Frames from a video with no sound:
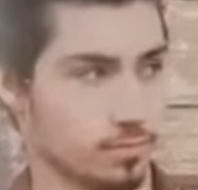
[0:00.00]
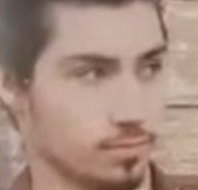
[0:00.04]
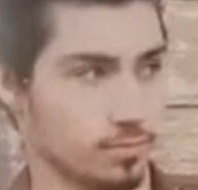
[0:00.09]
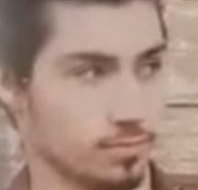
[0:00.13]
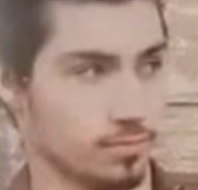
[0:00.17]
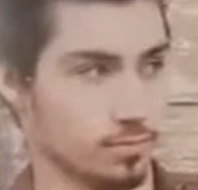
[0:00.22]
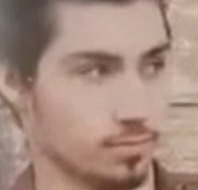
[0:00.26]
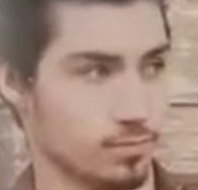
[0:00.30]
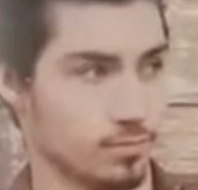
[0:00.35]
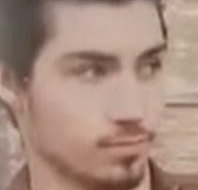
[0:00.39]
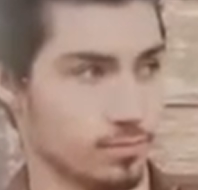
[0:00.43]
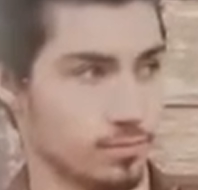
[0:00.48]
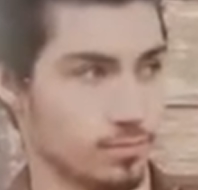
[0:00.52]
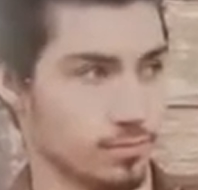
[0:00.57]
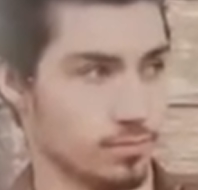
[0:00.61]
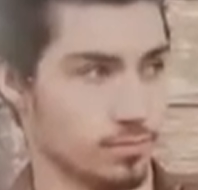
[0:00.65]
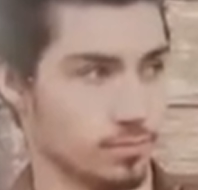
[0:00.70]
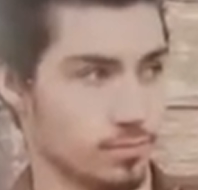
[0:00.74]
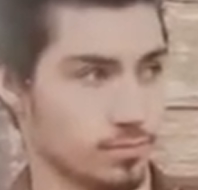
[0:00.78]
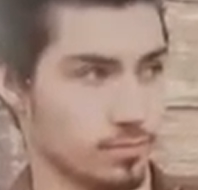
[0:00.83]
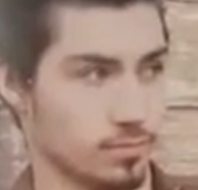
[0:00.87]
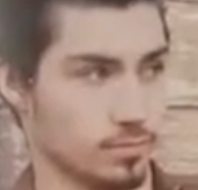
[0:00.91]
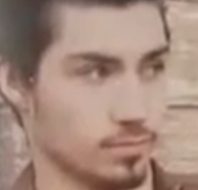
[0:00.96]
and
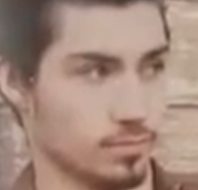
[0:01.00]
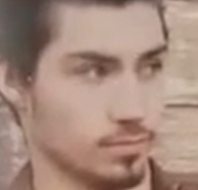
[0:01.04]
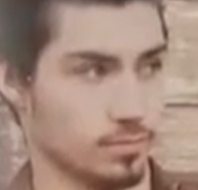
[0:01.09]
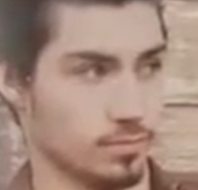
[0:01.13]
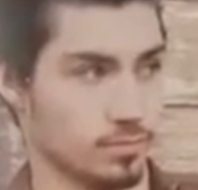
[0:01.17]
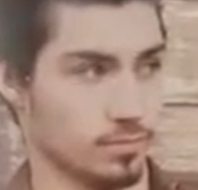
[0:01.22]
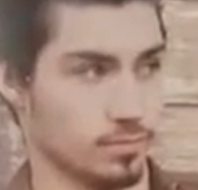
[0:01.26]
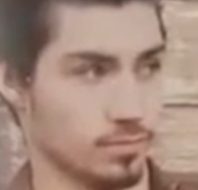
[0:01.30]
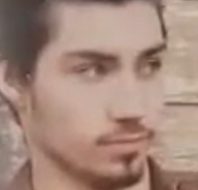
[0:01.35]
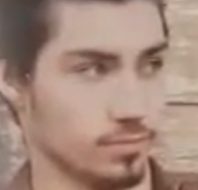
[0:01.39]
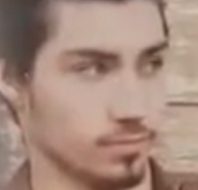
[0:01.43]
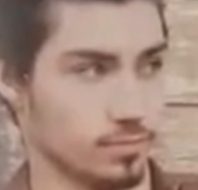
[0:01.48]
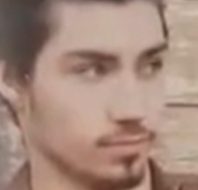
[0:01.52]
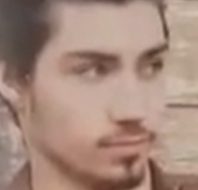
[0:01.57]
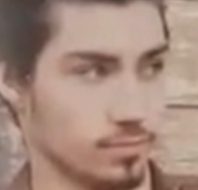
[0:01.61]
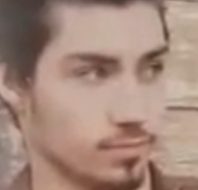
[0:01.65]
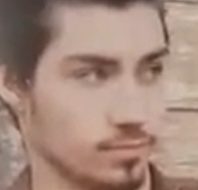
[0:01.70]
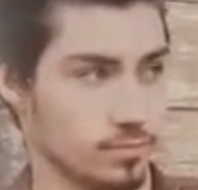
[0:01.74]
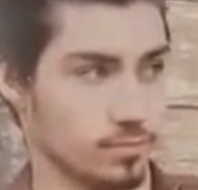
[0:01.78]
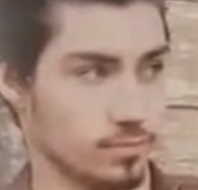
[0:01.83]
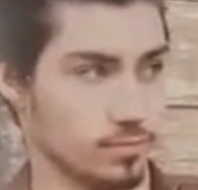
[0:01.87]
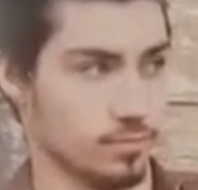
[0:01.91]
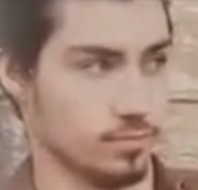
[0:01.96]
cropped out
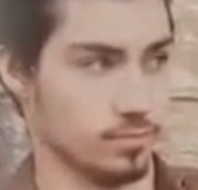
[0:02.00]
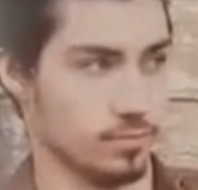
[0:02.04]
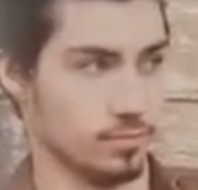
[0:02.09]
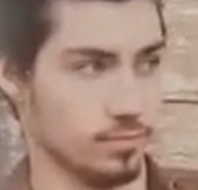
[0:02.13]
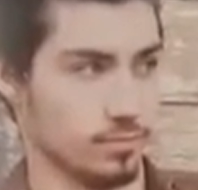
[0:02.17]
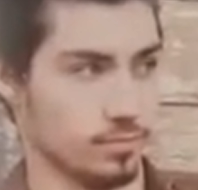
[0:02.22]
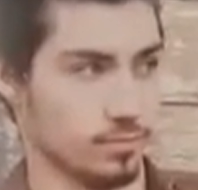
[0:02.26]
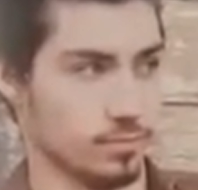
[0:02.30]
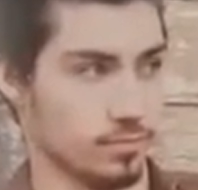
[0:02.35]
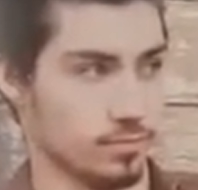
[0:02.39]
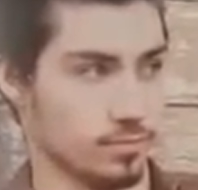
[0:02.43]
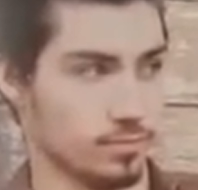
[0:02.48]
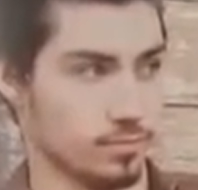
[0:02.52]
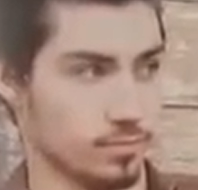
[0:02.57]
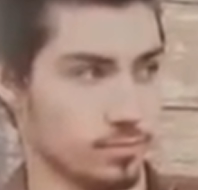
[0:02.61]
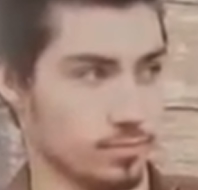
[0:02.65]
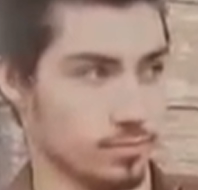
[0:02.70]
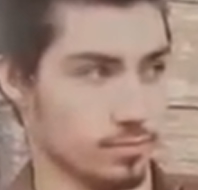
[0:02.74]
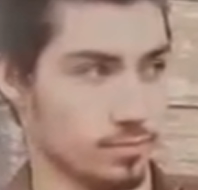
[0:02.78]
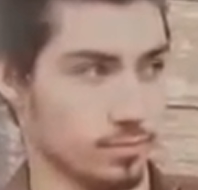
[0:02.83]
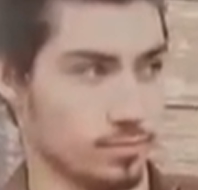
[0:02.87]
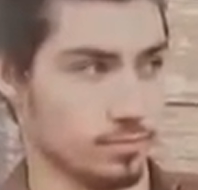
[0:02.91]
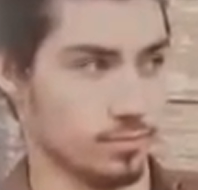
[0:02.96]
one building
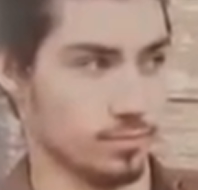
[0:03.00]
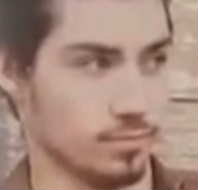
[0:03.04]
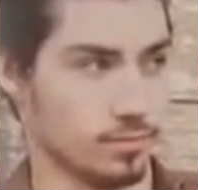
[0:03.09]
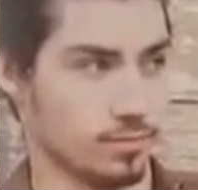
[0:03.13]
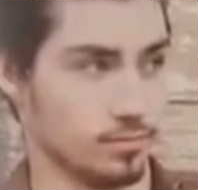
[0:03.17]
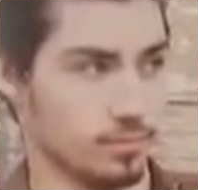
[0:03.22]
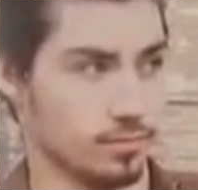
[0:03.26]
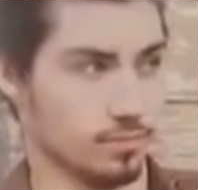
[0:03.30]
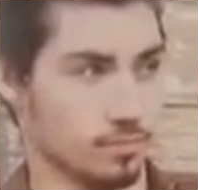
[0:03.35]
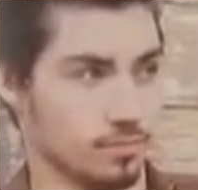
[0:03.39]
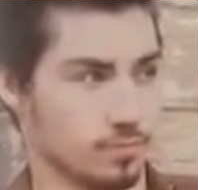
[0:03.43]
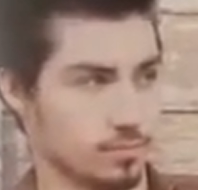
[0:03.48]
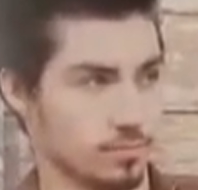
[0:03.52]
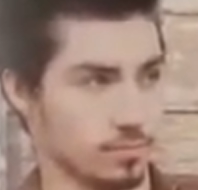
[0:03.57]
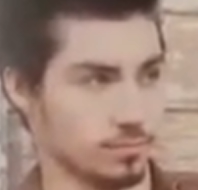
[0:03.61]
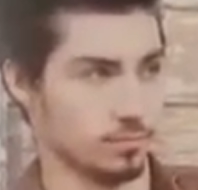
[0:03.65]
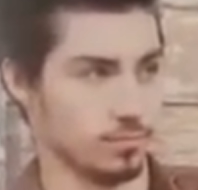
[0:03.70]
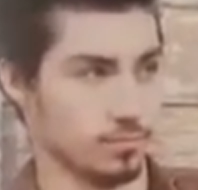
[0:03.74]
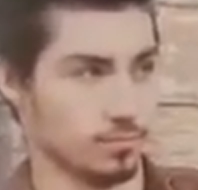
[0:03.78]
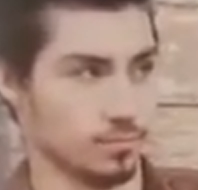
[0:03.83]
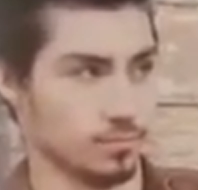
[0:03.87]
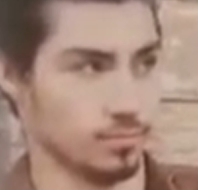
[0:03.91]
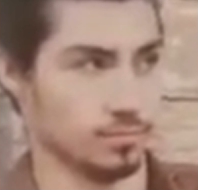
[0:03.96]
over here
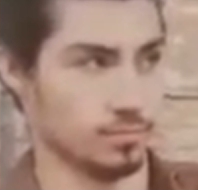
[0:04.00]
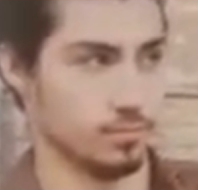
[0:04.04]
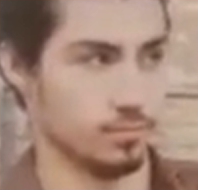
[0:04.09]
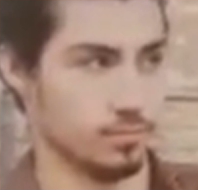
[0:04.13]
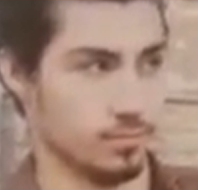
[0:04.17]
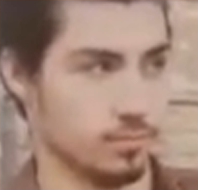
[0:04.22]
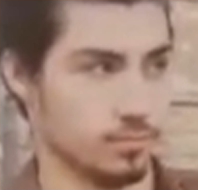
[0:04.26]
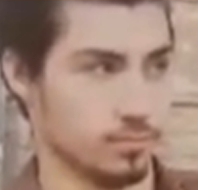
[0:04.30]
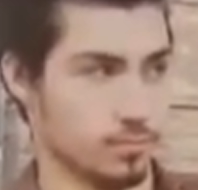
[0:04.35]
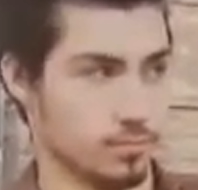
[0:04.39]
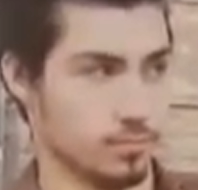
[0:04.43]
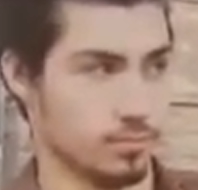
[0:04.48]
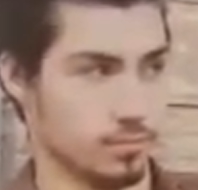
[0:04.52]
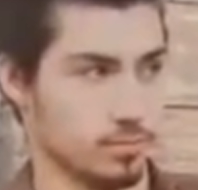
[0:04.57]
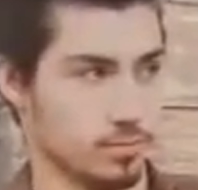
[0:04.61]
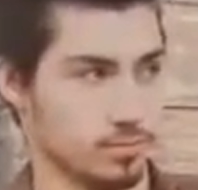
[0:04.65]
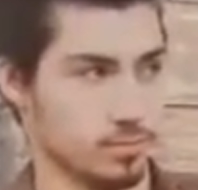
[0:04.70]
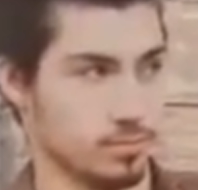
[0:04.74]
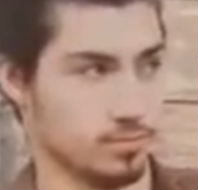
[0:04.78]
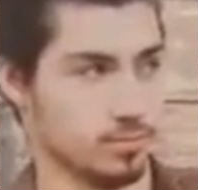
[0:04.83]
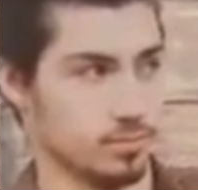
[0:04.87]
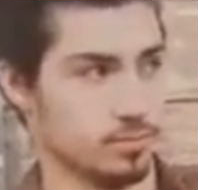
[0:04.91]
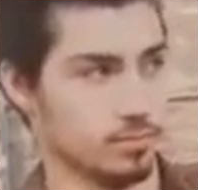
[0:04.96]
and a house
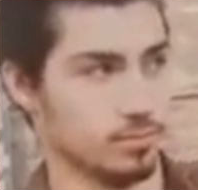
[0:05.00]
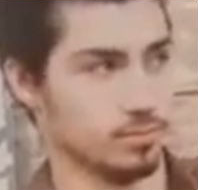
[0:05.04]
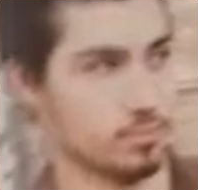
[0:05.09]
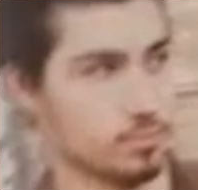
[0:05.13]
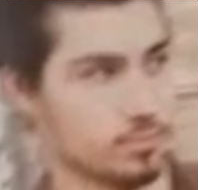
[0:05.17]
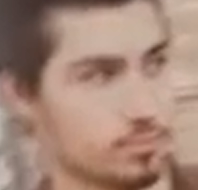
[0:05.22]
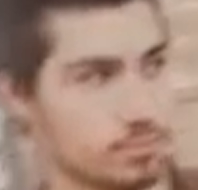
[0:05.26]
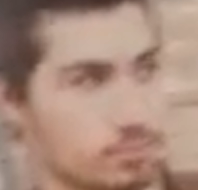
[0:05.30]
there.